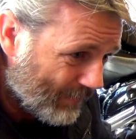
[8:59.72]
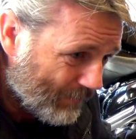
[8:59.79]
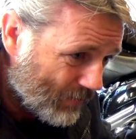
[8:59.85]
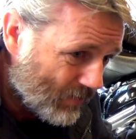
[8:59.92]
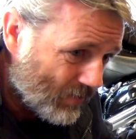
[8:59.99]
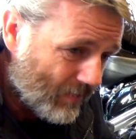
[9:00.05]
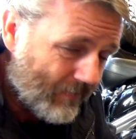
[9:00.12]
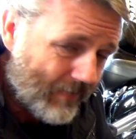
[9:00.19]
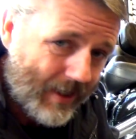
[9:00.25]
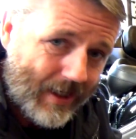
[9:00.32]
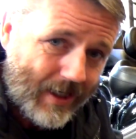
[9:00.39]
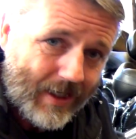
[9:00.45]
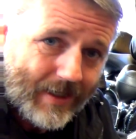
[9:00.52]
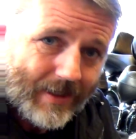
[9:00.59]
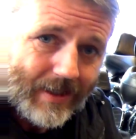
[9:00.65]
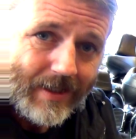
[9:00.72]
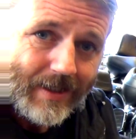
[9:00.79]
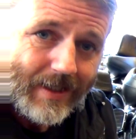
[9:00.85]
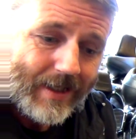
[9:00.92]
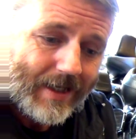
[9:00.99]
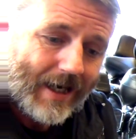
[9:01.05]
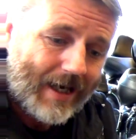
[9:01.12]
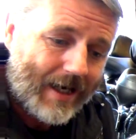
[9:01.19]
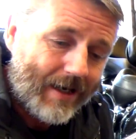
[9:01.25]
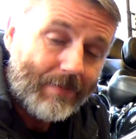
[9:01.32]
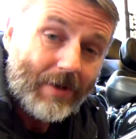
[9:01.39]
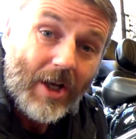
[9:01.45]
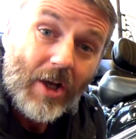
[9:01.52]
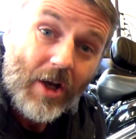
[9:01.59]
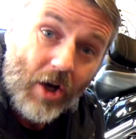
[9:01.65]
the Boulevard,
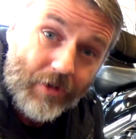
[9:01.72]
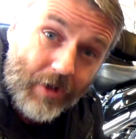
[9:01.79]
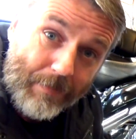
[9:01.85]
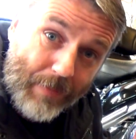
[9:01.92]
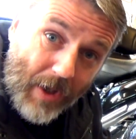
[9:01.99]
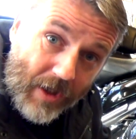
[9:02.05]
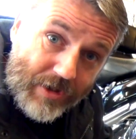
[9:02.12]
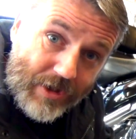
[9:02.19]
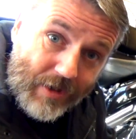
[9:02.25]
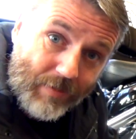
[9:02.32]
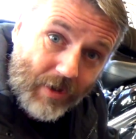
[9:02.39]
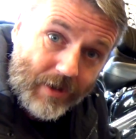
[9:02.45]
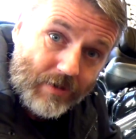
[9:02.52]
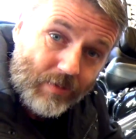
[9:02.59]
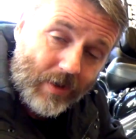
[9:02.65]
on the postie bikes,